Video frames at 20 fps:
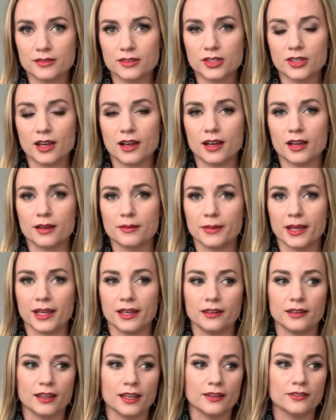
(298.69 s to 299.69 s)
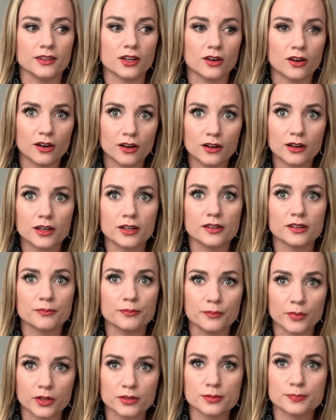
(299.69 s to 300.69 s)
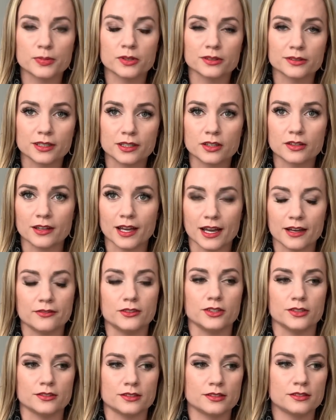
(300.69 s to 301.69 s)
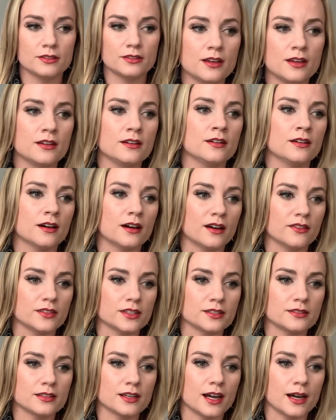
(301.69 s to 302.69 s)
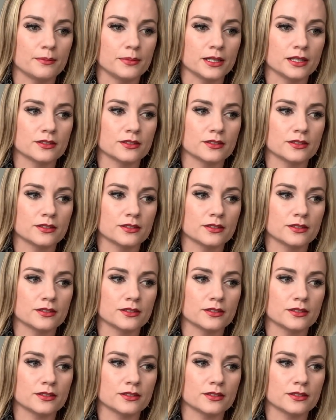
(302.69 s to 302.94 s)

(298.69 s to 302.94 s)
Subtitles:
And there are multiple legal avenues on this topic.